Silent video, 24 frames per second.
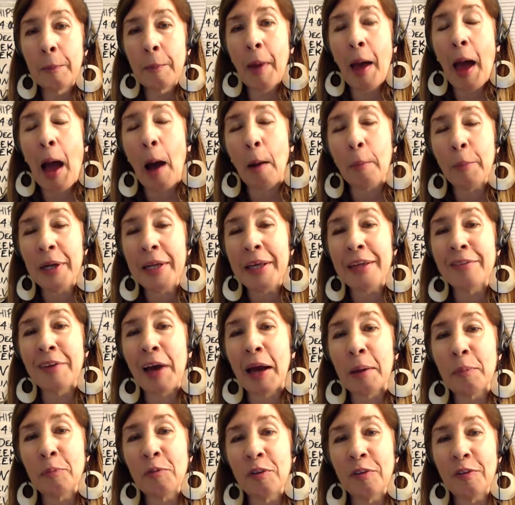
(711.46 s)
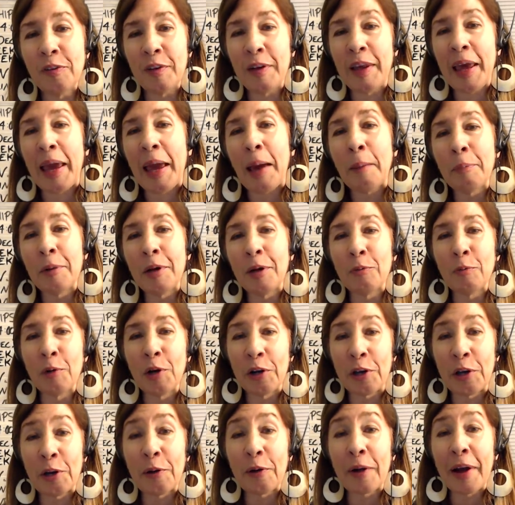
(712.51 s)
How many times has it happened where
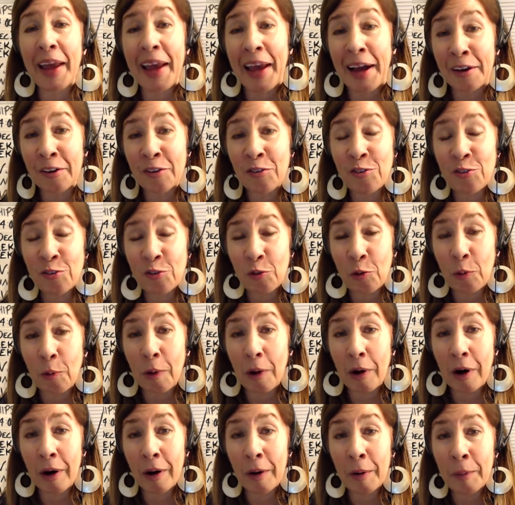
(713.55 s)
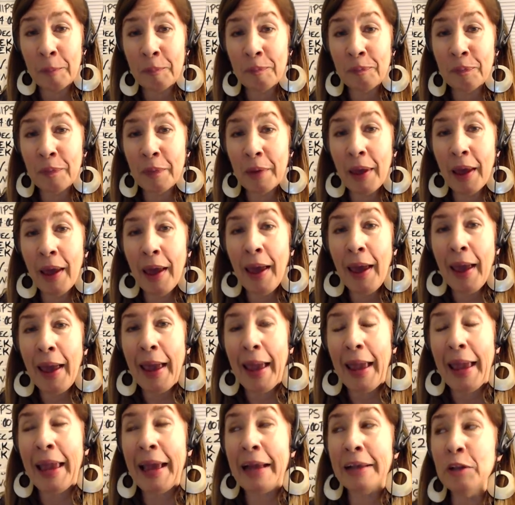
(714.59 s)
you're at a store
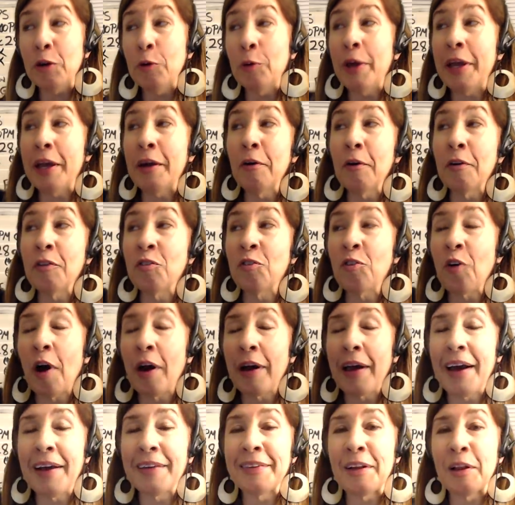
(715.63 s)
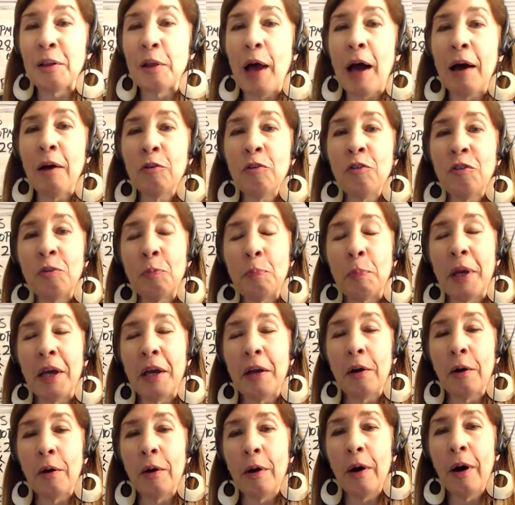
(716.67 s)
and you hear a song on the
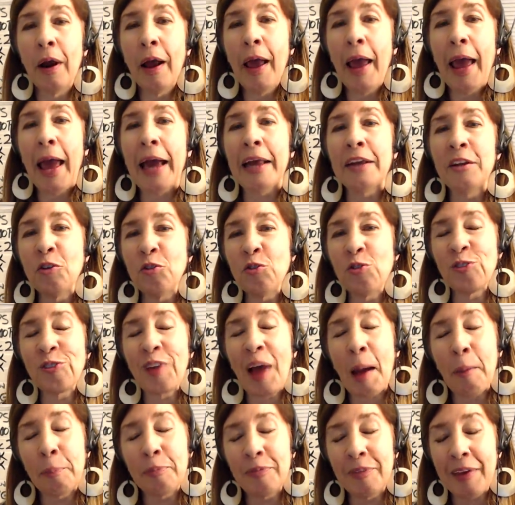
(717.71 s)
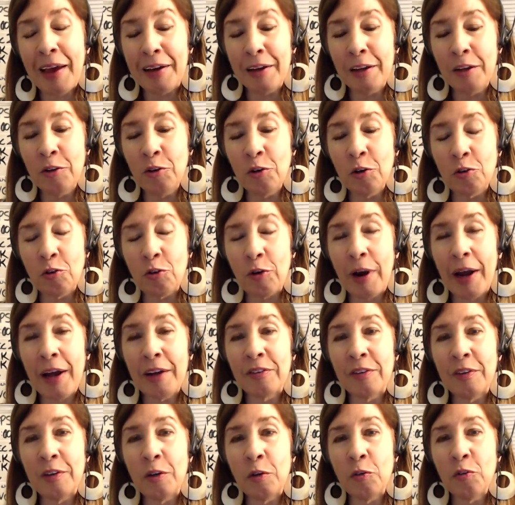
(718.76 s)
loudspeaker and you stop dead in your
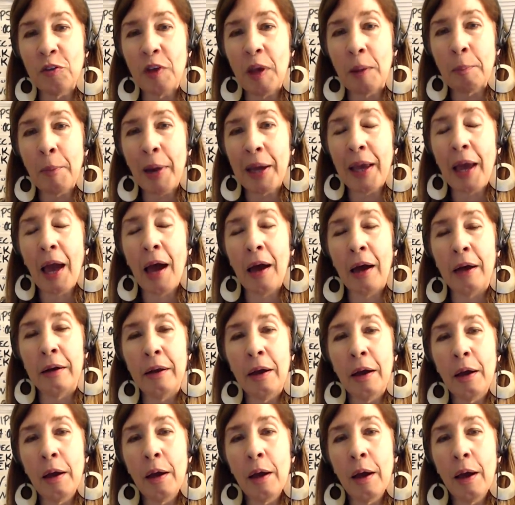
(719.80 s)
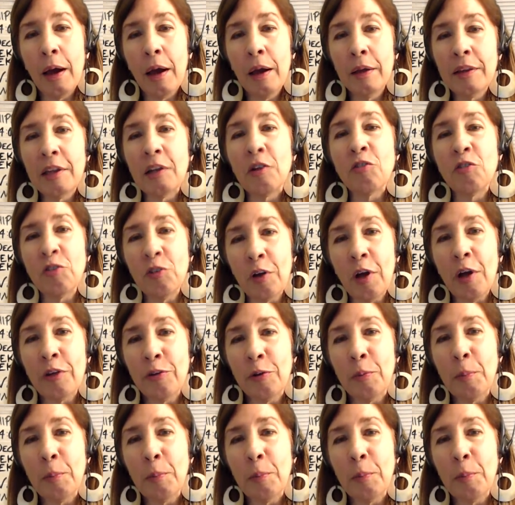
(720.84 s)
tracks and you say, my God, there's another